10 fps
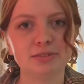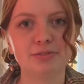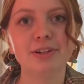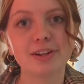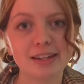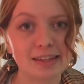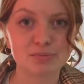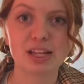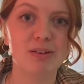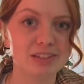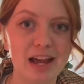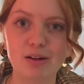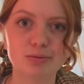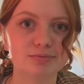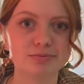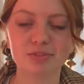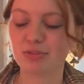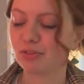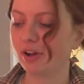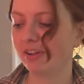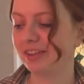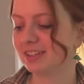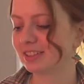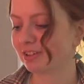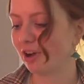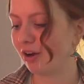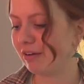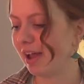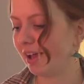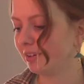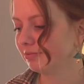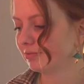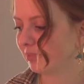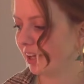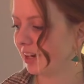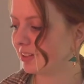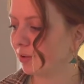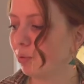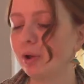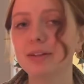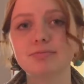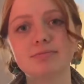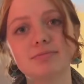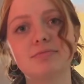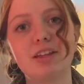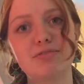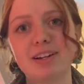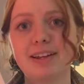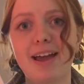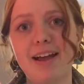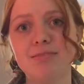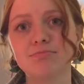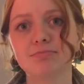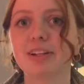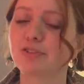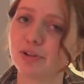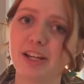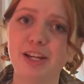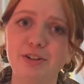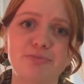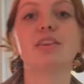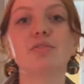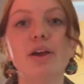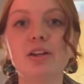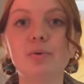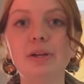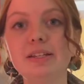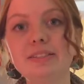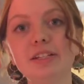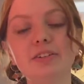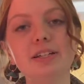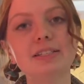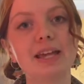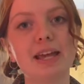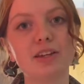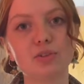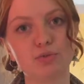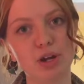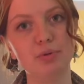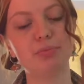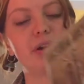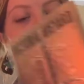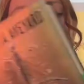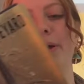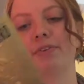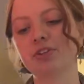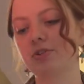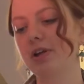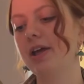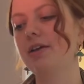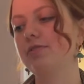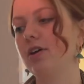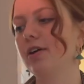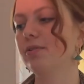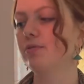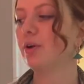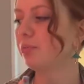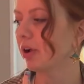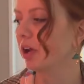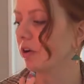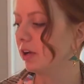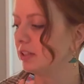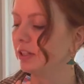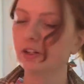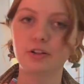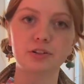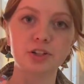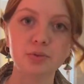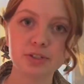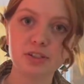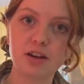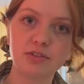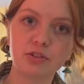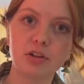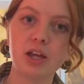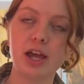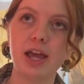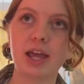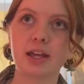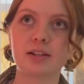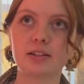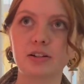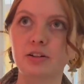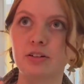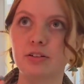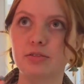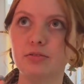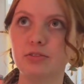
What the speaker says: figuring themselves out on this car ride, and at some point they find a cat. It's really cute. The Red Queen series and Realmbreaker by Victoria Aveyard. Realmbreaker is her newest novel and her